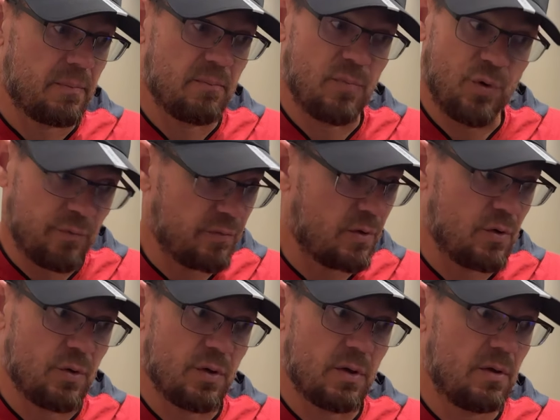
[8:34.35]
Moved
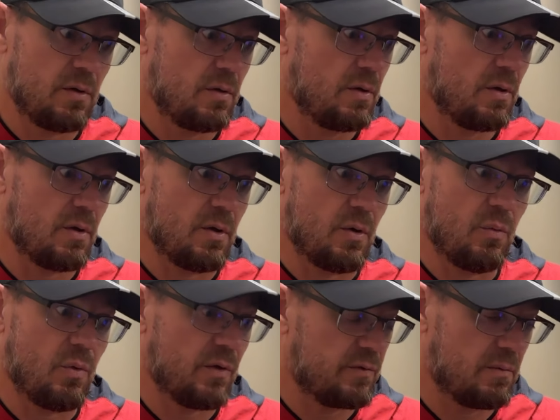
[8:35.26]
good, you know,
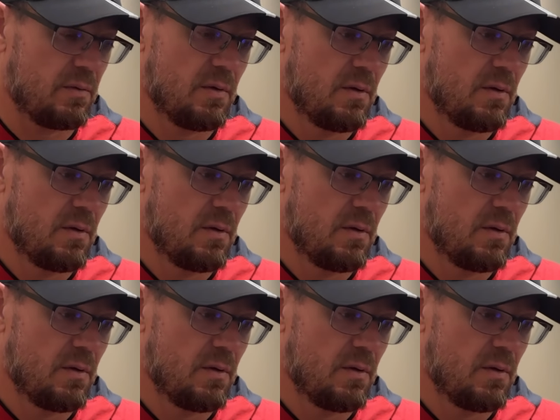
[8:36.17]
wasn't